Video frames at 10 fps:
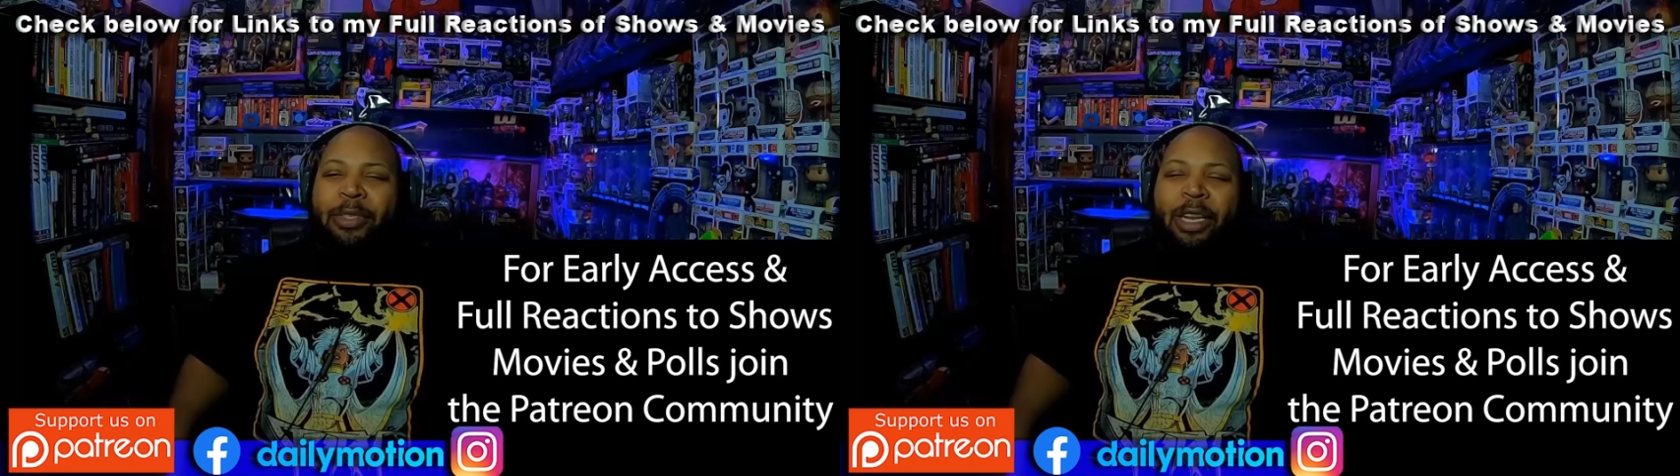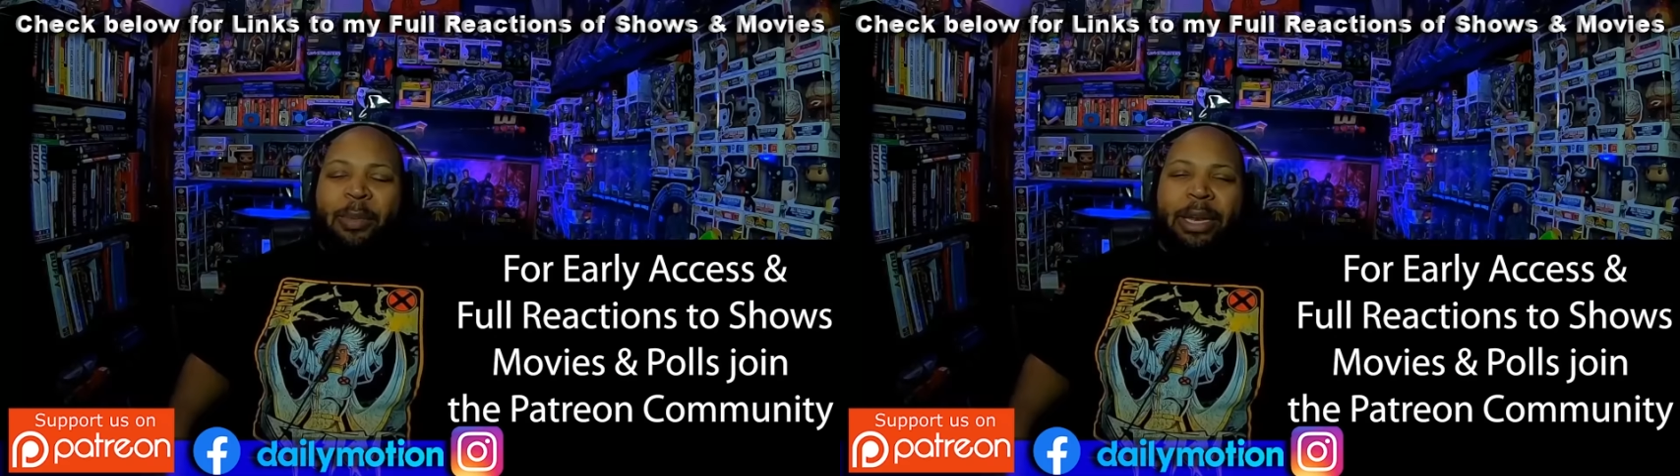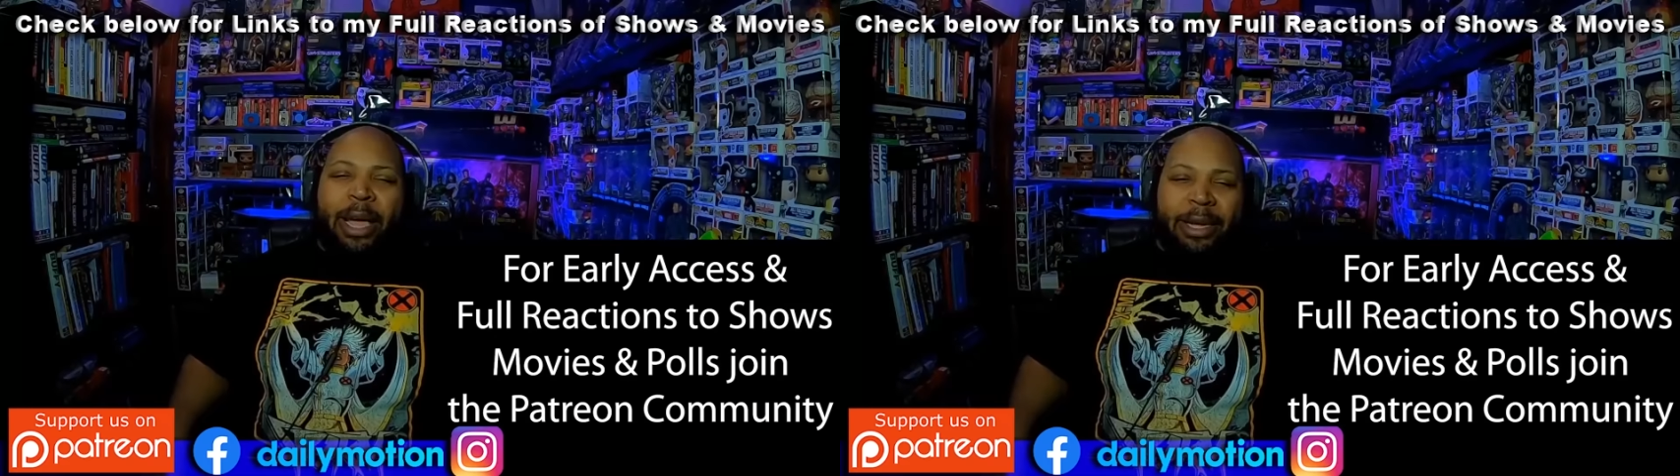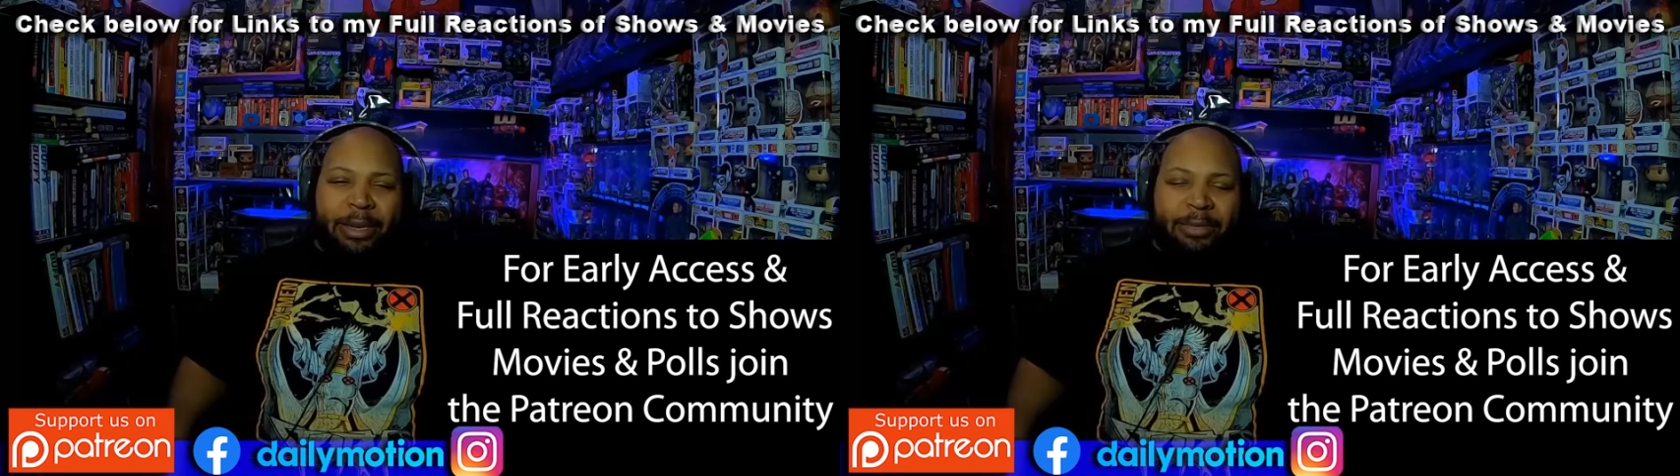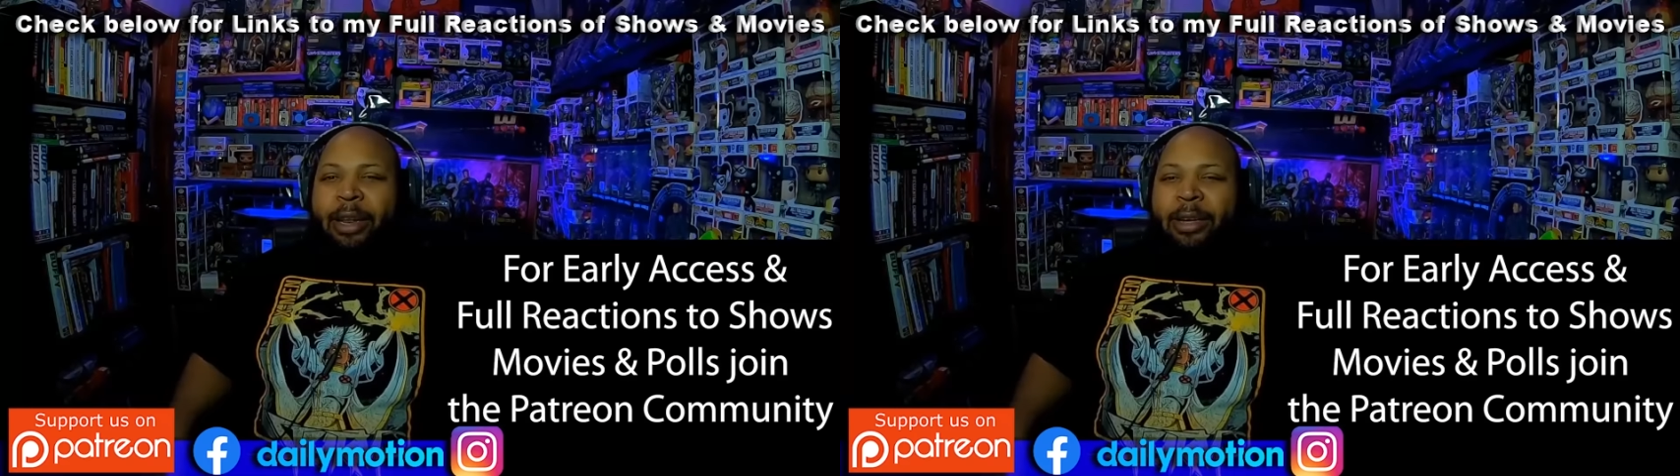was going to be
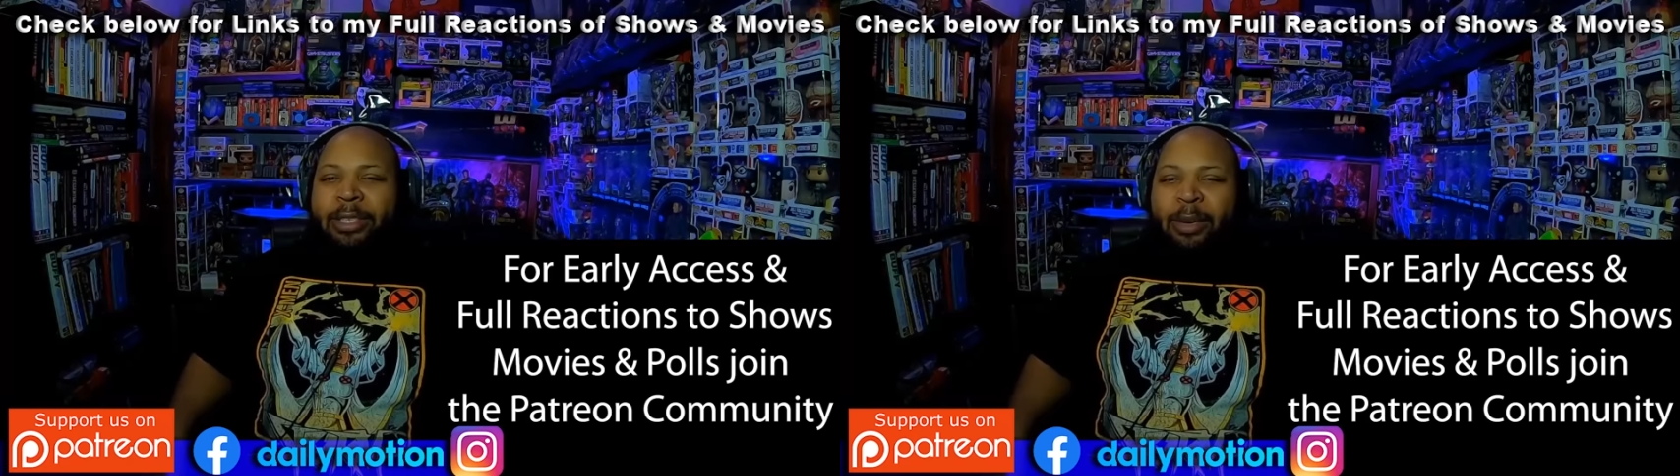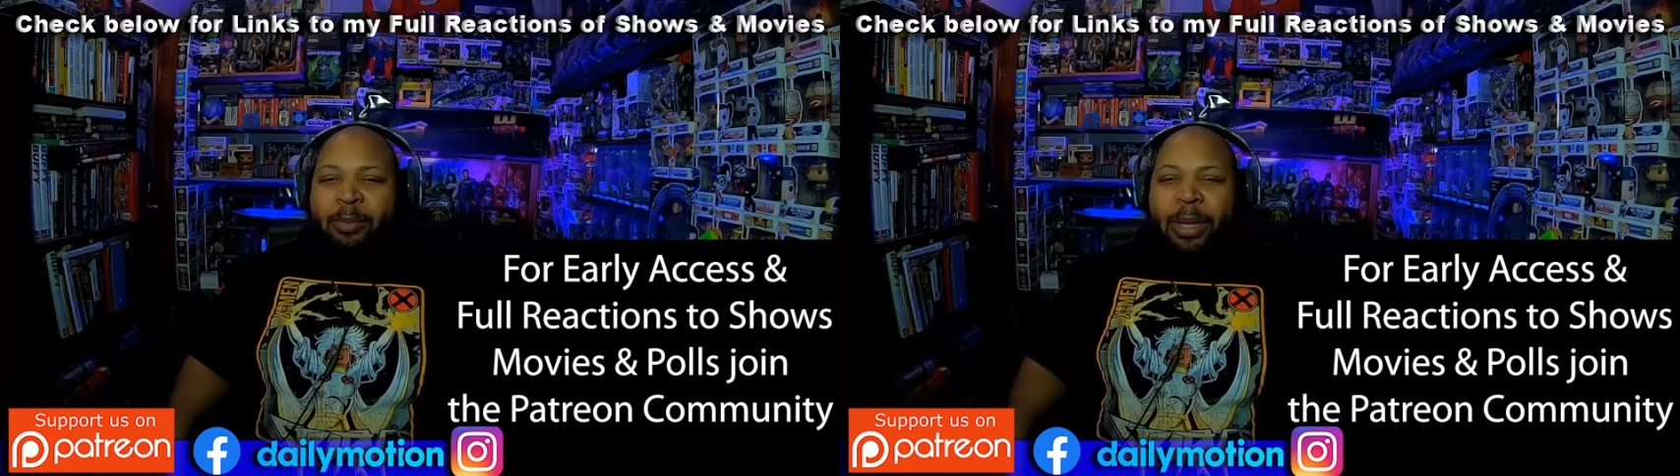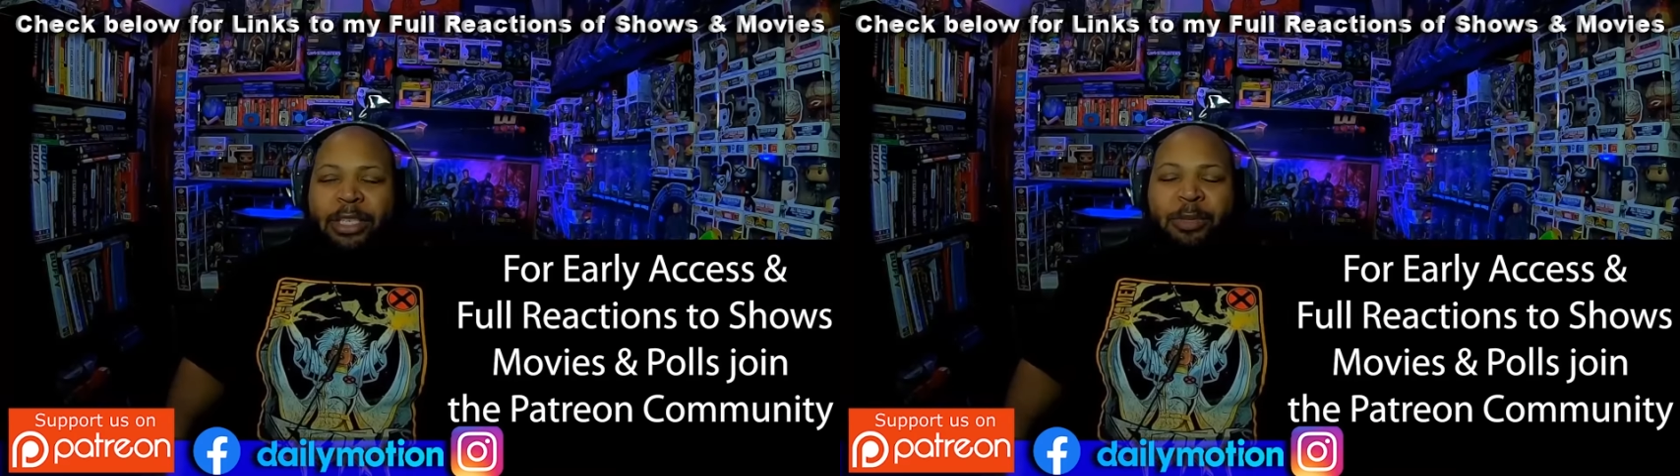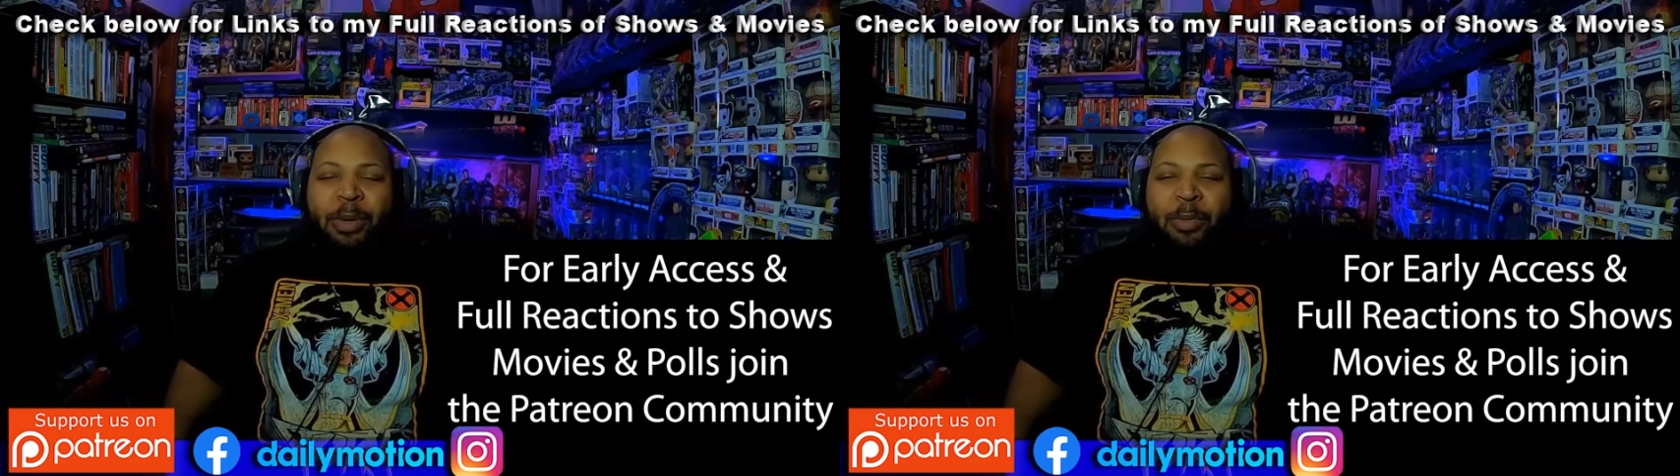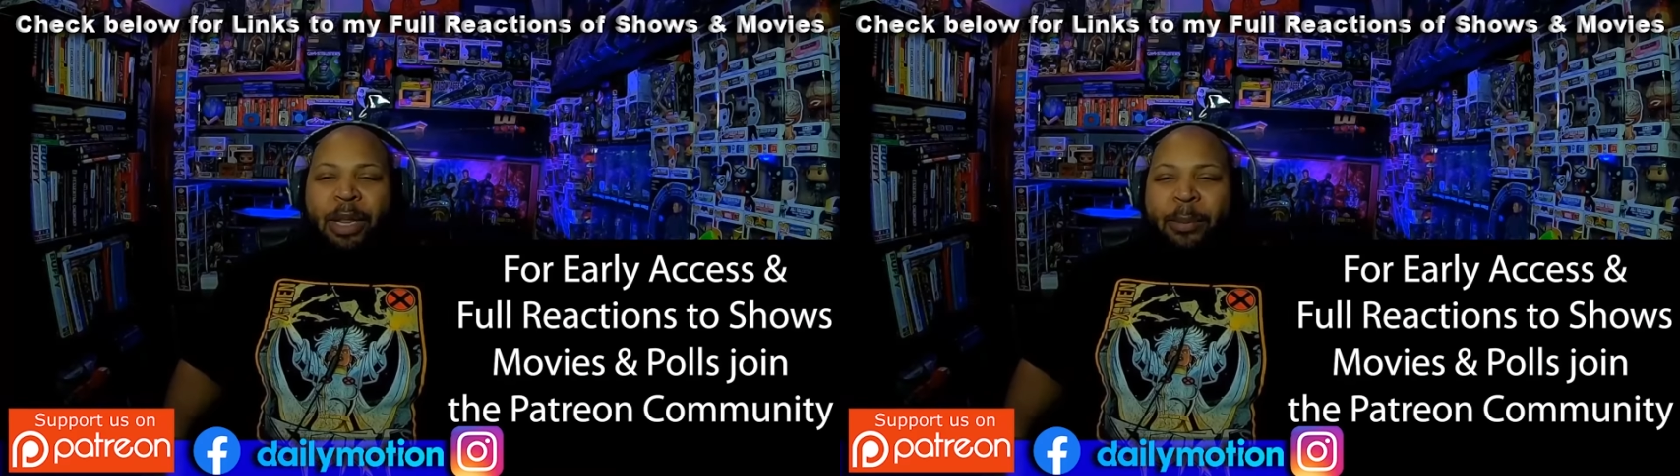negative. I was like, man, she's
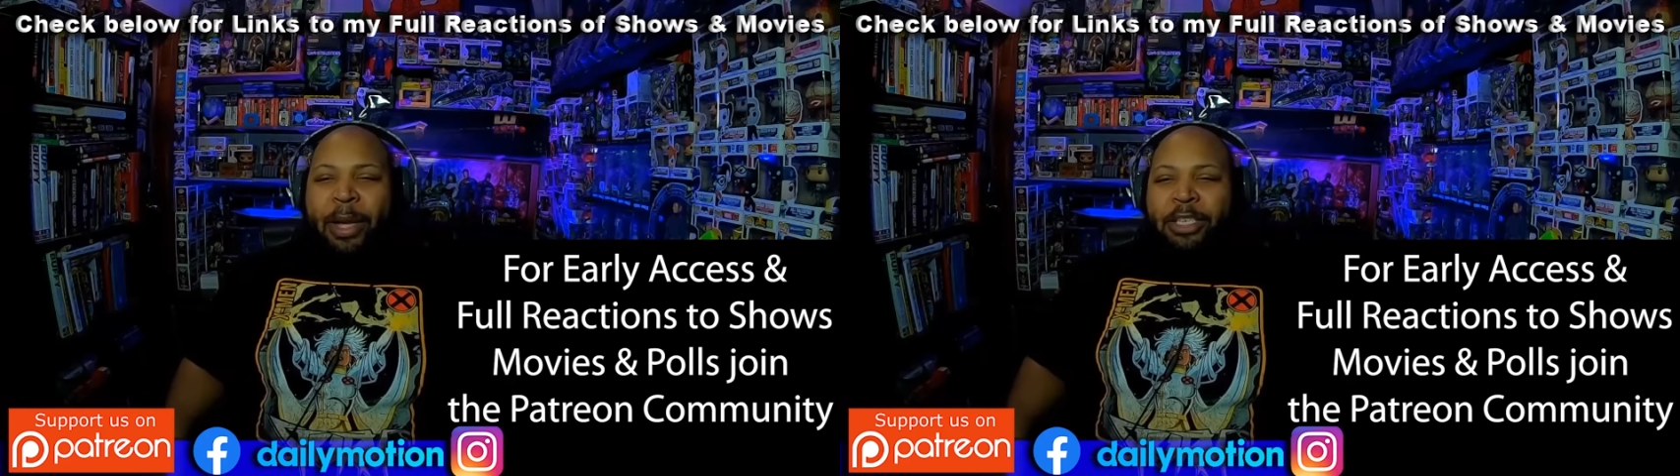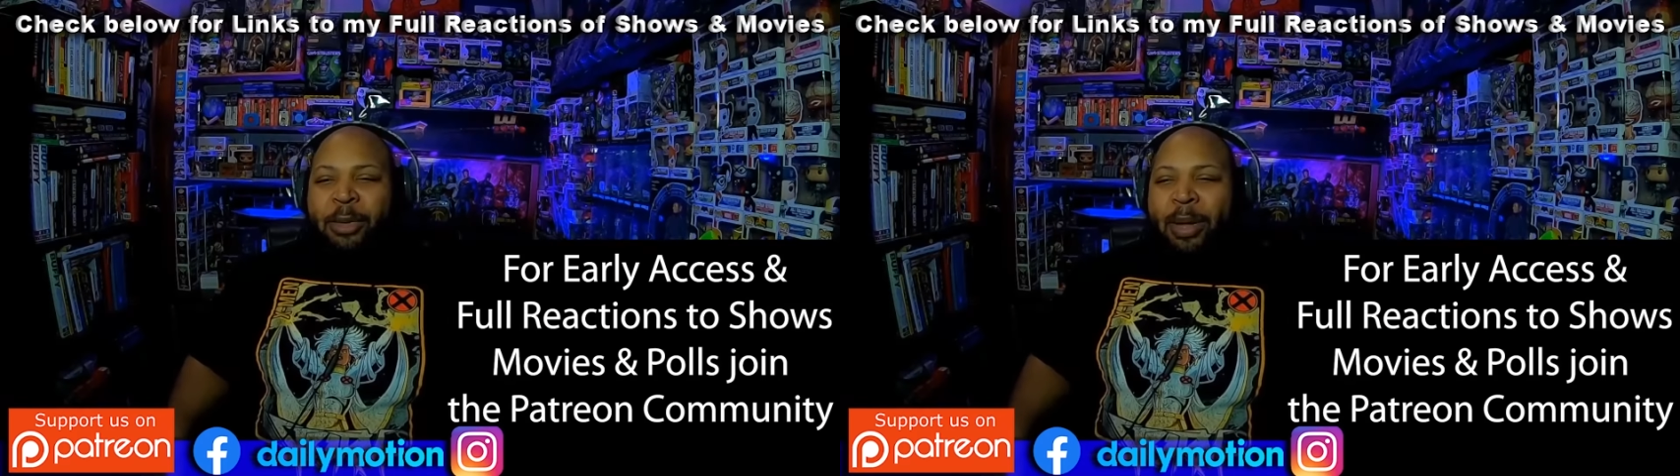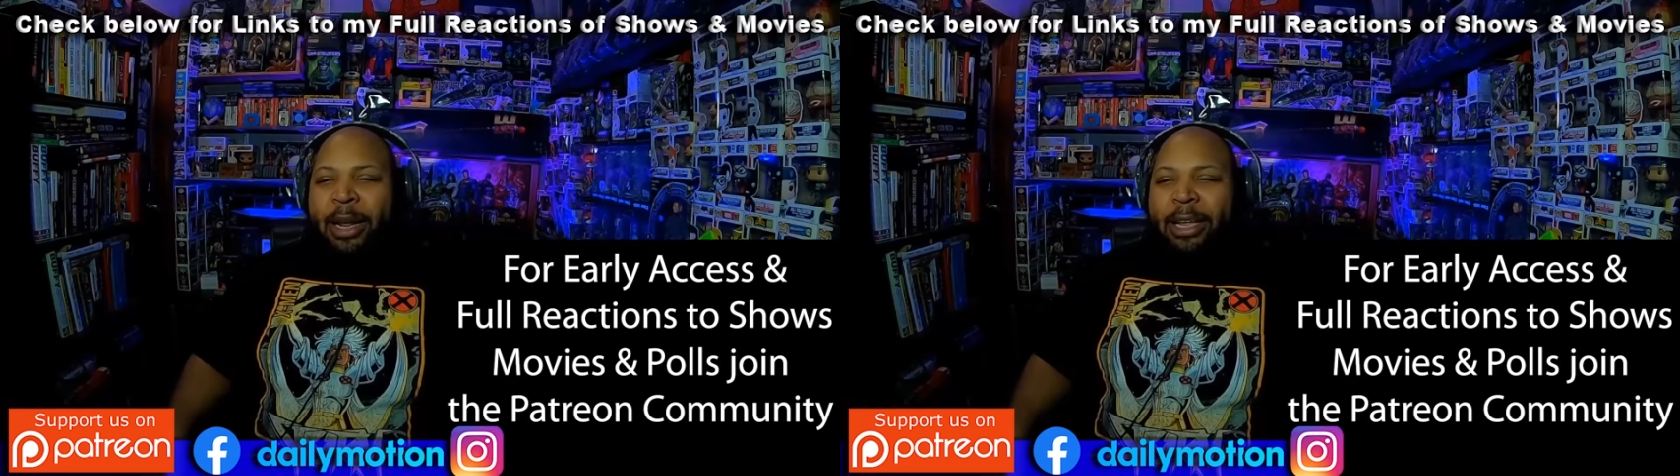been really impatient about it.